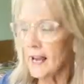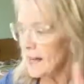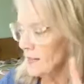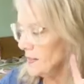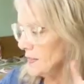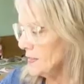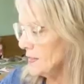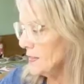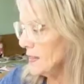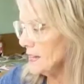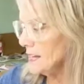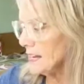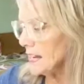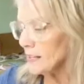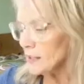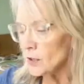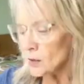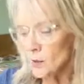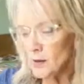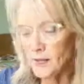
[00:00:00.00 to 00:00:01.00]
and then the
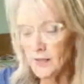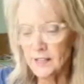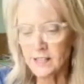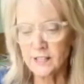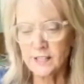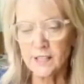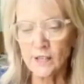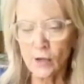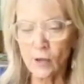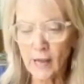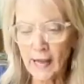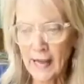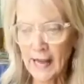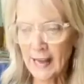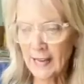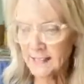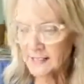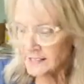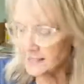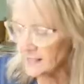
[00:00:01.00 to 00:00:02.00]
yellow and the teal
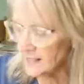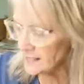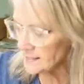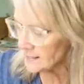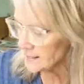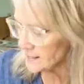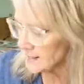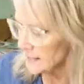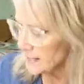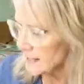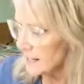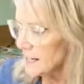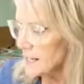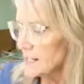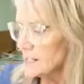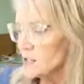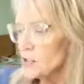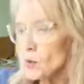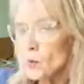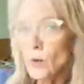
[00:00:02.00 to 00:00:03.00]
accents.
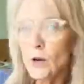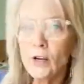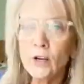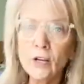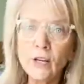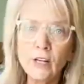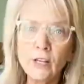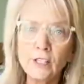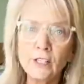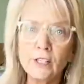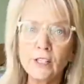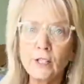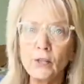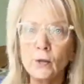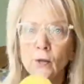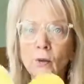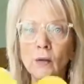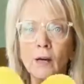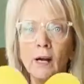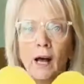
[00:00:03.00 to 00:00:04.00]
So we're going to
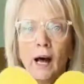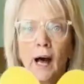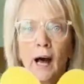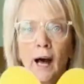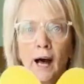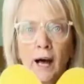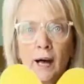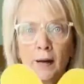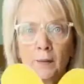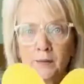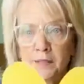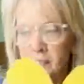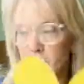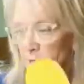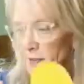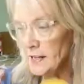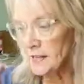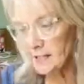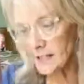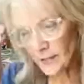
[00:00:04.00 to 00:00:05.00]
do
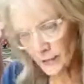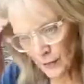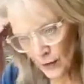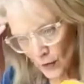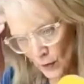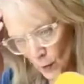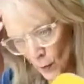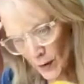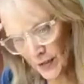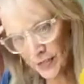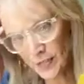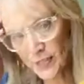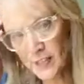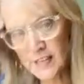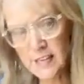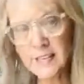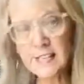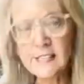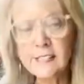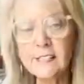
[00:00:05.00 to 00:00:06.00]
something different with
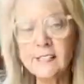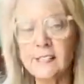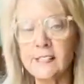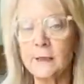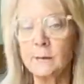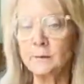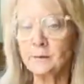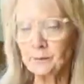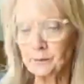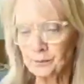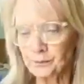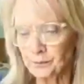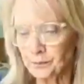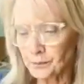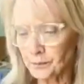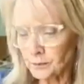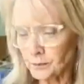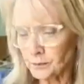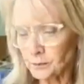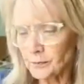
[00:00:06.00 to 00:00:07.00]
these.
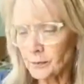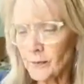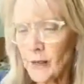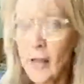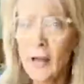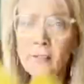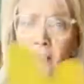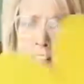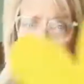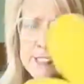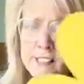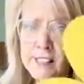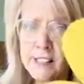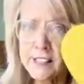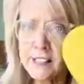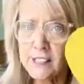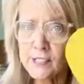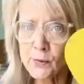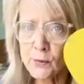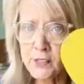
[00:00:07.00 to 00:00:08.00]

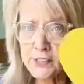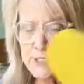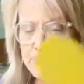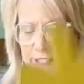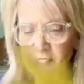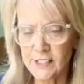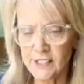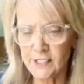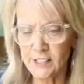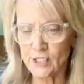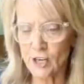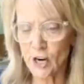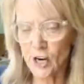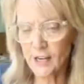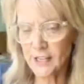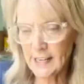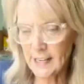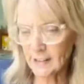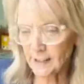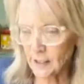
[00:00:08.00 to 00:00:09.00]
Obviously, this one's going to
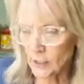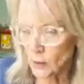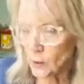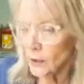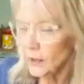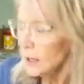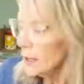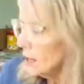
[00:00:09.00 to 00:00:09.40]
start yellow.